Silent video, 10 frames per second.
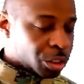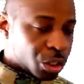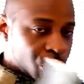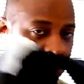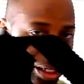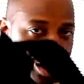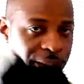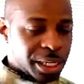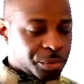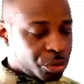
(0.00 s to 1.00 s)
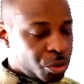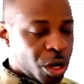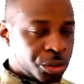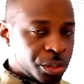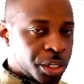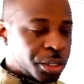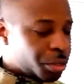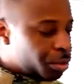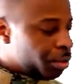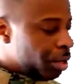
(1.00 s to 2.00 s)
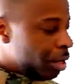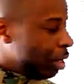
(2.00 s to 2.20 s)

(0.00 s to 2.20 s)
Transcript: So you want to at least keep the 200 in you